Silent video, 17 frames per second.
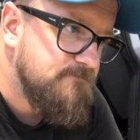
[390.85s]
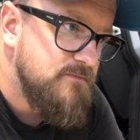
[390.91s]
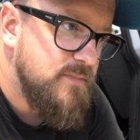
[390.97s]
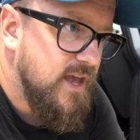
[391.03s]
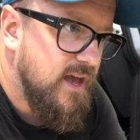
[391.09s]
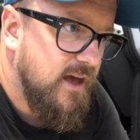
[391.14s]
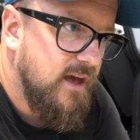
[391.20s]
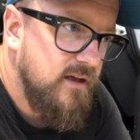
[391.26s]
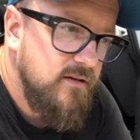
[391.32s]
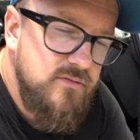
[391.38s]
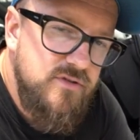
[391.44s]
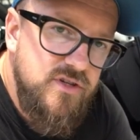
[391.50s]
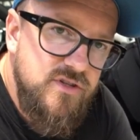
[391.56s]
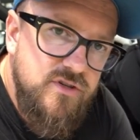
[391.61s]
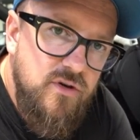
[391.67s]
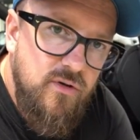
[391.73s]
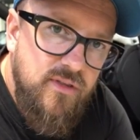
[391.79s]
Yeah, it's
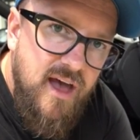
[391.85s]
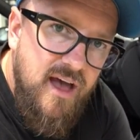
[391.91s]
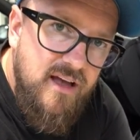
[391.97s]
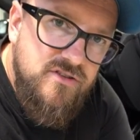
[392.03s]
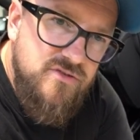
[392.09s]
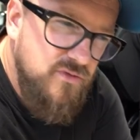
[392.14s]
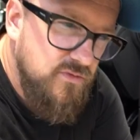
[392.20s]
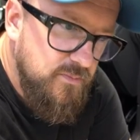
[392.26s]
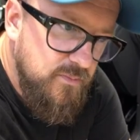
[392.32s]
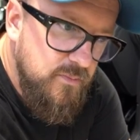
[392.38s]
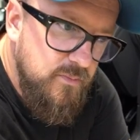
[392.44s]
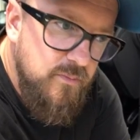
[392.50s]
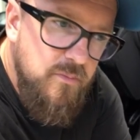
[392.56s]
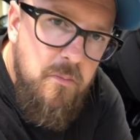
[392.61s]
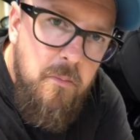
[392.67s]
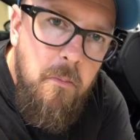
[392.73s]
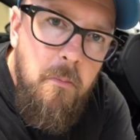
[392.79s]
just got that sort
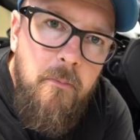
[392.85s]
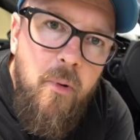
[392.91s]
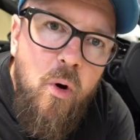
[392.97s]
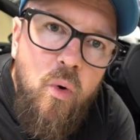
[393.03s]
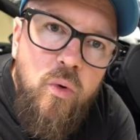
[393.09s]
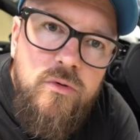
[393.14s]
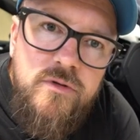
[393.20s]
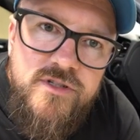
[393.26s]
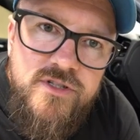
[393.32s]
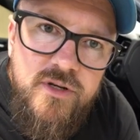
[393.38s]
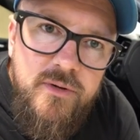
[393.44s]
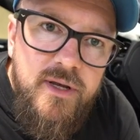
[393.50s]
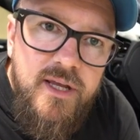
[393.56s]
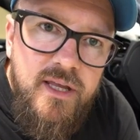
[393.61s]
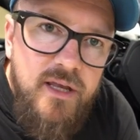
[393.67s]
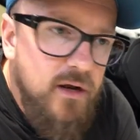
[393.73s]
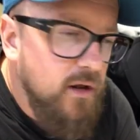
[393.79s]
of balls to
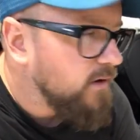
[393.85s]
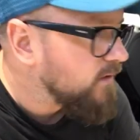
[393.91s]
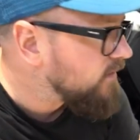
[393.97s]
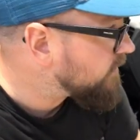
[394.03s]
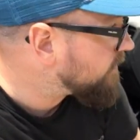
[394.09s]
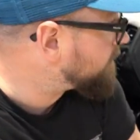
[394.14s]
it, you know.